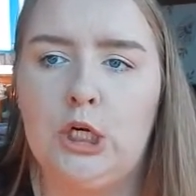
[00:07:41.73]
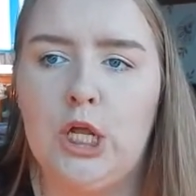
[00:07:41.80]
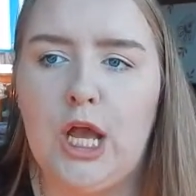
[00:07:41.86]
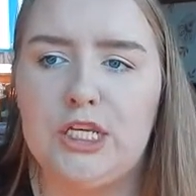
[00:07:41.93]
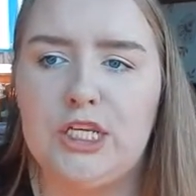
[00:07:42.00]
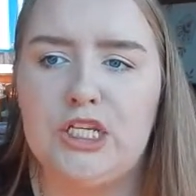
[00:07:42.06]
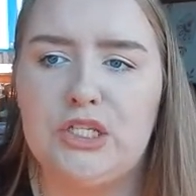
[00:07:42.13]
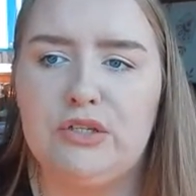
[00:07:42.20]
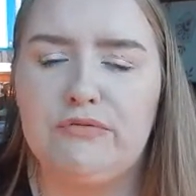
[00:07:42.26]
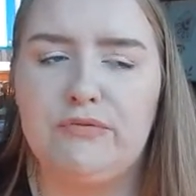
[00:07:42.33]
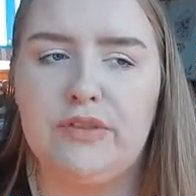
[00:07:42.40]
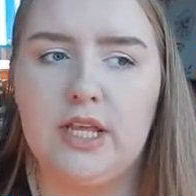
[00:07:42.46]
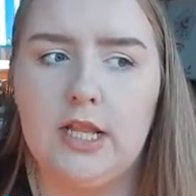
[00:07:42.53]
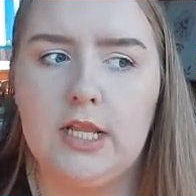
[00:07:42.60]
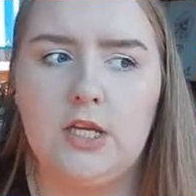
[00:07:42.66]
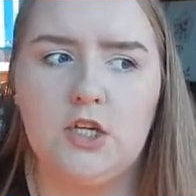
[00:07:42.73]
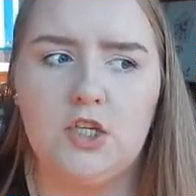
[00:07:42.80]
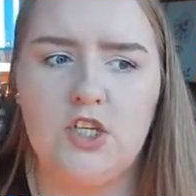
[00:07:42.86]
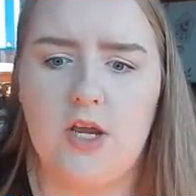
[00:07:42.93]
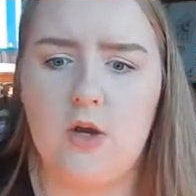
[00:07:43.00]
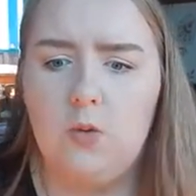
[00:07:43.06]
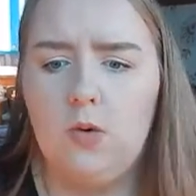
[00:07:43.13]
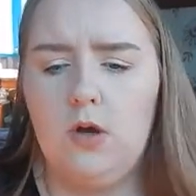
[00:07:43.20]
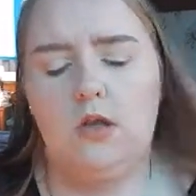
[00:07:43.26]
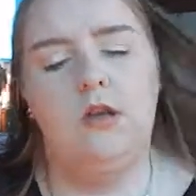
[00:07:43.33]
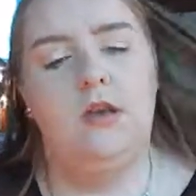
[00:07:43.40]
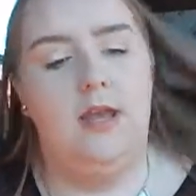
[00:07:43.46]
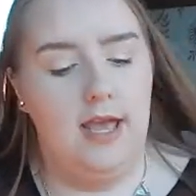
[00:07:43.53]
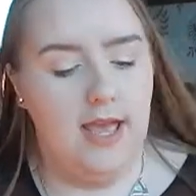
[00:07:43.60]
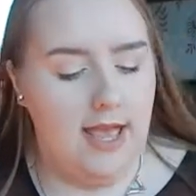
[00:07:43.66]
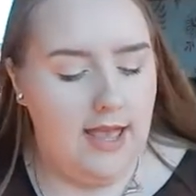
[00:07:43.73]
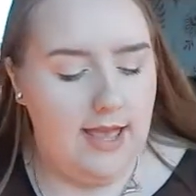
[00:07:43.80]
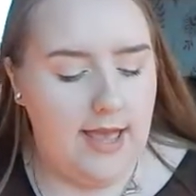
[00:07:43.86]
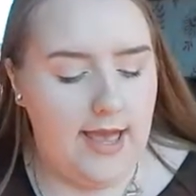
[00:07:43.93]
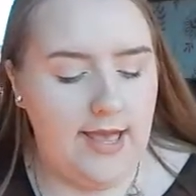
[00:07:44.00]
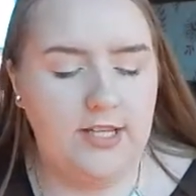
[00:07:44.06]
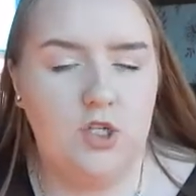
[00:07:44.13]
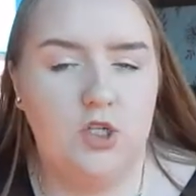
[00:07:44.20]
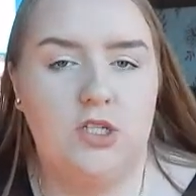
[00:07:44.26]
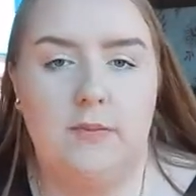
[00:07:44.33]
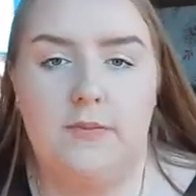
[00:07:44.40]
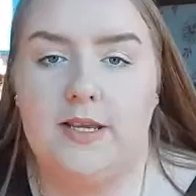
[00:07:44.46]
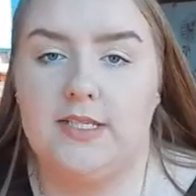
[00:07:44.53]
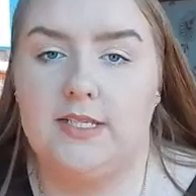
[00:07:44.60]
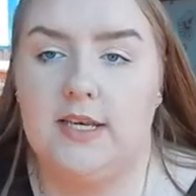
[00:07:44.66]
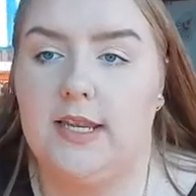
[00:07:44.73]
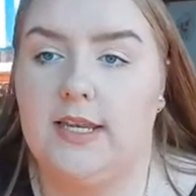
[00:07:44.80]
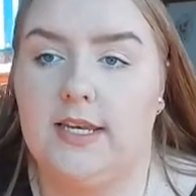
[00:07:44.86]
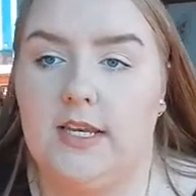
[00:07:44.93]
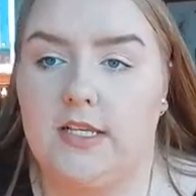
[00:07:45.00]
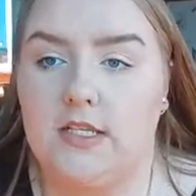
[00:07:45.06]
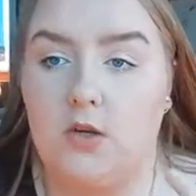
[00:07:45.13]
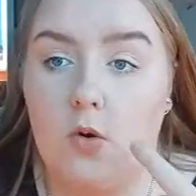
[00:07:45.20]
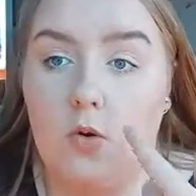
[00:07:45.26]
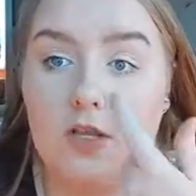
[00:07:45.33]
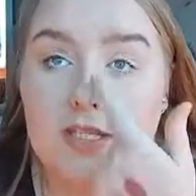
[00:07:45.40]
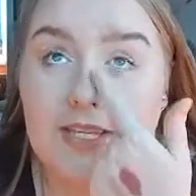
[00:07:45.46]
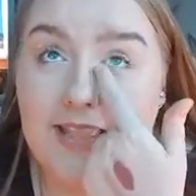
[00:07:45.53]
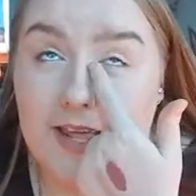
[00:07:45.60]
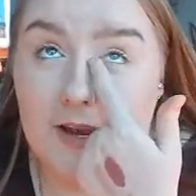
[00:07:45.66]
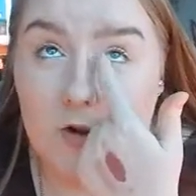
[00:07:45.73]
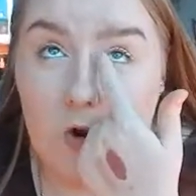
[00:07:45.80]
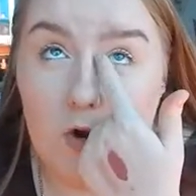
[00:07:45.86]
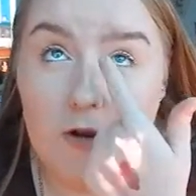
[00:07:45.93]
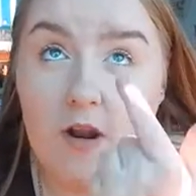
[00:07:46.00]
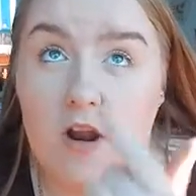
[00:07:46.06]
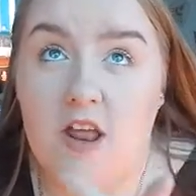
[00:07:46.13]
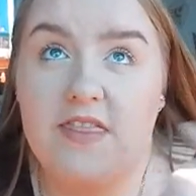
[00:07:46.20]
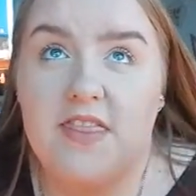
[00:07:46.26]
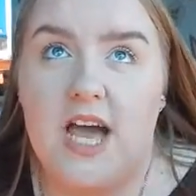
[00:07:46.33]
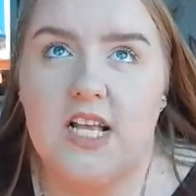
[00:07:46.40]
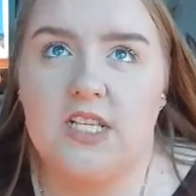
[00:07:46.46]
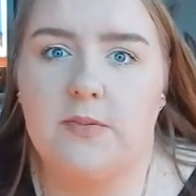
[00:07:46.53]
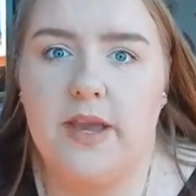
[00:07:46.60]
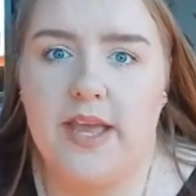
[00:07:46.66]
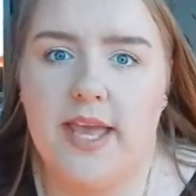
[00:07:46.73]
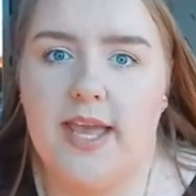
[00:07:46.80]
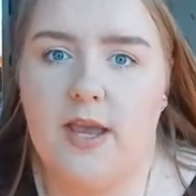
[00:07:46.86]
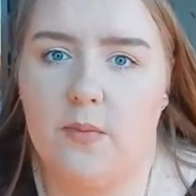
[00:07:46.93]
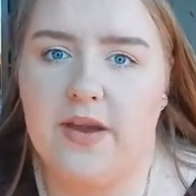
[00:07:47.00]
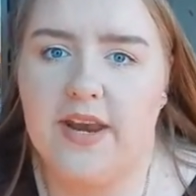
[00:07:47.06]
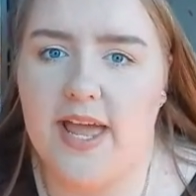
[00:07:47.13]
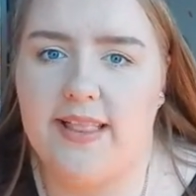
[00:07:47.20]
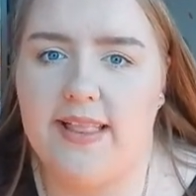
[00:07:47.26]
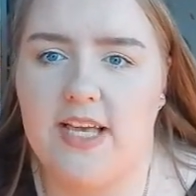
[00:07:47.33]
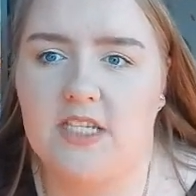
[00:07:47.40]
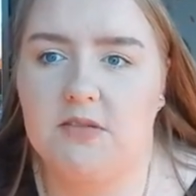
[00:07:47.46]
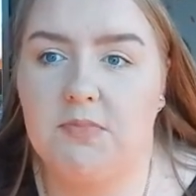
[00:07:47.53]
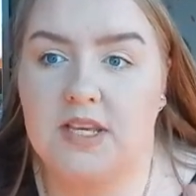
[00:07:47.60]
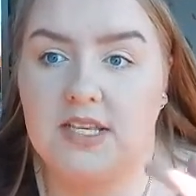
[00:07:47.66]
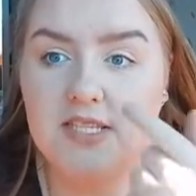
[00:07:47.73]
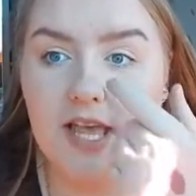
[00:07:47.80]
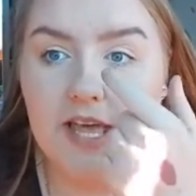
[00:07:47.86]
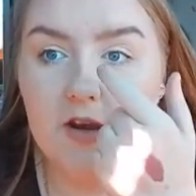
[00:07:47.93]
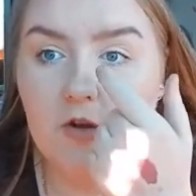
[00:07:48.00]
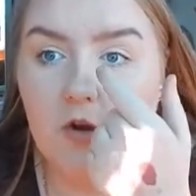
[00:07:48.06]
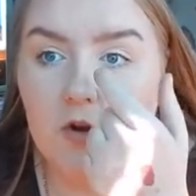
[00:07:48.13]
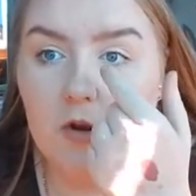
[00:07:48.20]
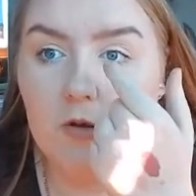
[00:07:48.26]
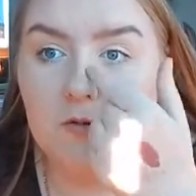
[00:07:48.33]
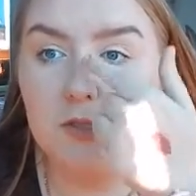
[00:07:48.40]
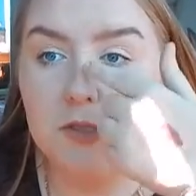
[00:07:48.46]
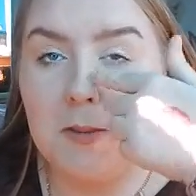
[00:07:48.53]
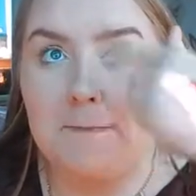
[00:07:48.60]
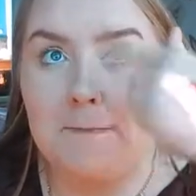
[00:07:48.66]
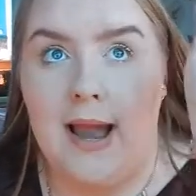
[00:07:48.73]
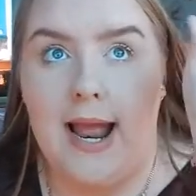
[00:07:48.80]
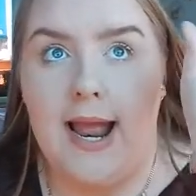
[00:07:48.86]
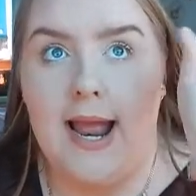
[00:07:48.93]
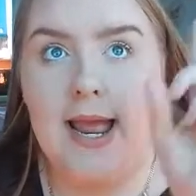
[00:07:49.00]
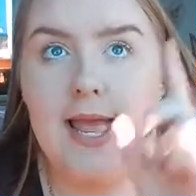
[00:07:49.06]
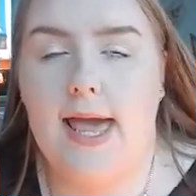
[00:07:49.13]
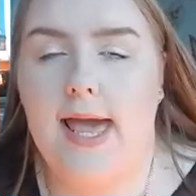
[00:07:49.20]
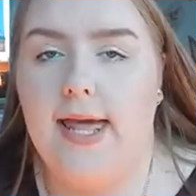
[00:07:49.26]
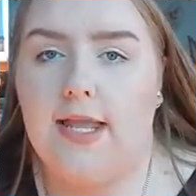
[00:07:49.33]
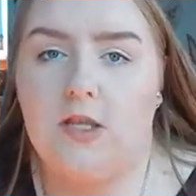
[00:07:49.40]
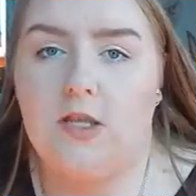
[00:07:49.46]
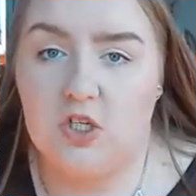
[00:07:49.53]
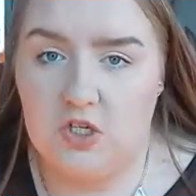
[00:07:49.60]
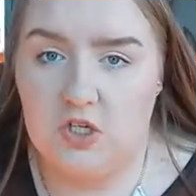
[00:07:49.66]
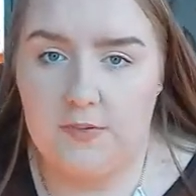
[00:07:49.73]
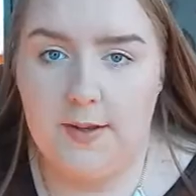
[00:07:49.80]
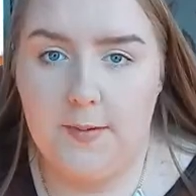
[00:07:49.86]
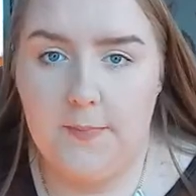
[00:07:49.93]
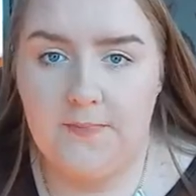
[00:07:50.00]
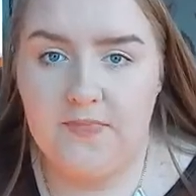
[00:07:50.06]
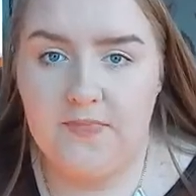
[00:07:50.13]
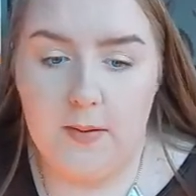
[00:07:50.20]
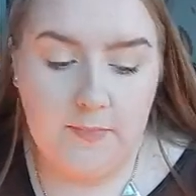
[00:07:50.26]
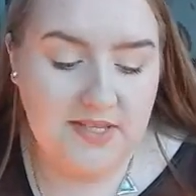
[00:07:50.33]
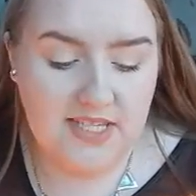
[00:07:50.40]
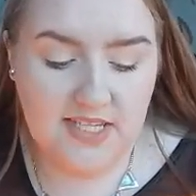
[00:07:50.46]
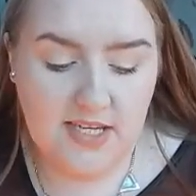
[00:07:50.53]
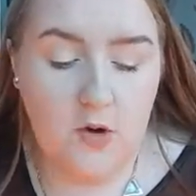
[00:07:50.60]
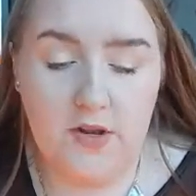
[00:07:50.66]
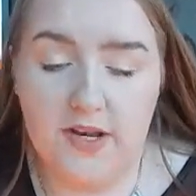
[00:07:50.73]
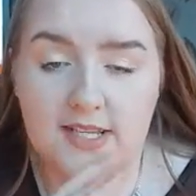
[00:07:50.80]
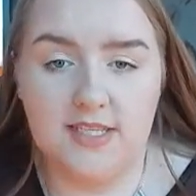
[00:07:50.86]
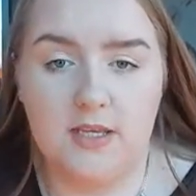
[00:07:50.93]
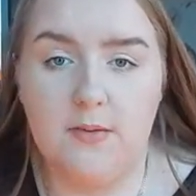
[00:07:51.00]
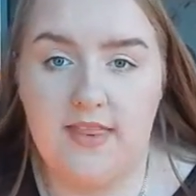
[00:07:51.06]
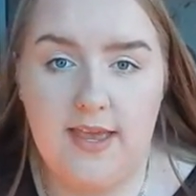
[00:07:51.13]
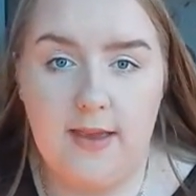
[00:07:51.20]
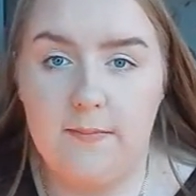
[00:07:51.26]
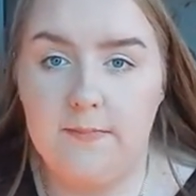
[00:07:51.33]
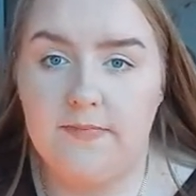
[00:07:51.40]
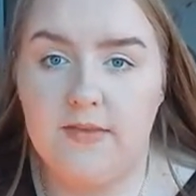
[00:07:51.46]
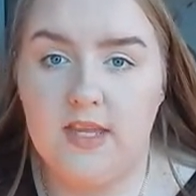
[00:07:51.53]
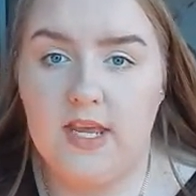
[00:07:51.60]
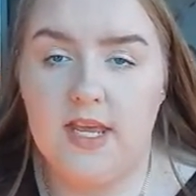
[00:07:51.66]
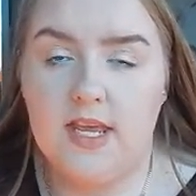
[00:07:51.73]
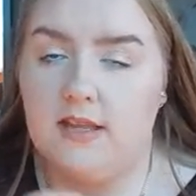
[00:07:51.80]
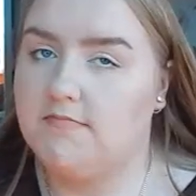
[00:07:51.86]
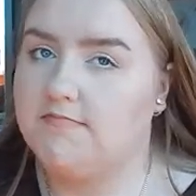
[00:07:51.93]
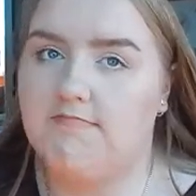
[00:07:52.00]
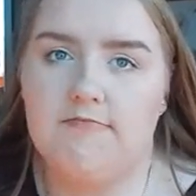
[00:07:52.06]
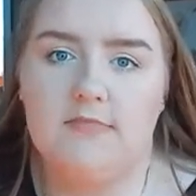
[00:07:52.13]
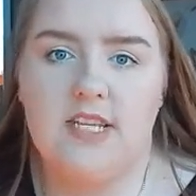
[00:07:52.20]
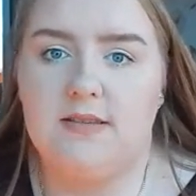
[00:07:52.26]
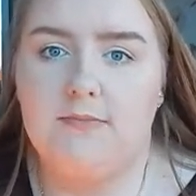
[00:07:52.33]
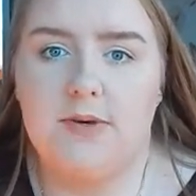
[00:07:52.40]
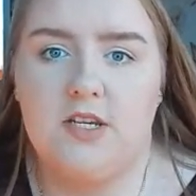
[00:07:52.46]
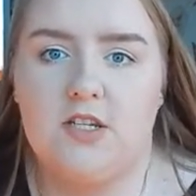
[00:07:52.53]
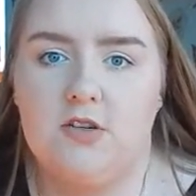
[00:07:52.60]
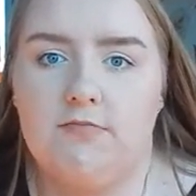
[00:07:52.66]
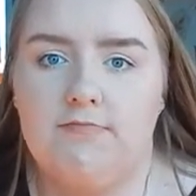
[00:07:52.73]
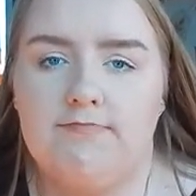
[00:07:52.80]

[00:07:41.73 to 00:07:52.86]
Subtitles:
A taste of the clear gel one. It's just amazing and it doesn't see the inner corner. That's why I hate wearing eyelashes, because the inner corner is and it looks stupid. See, honestly with them, it doesn't budge.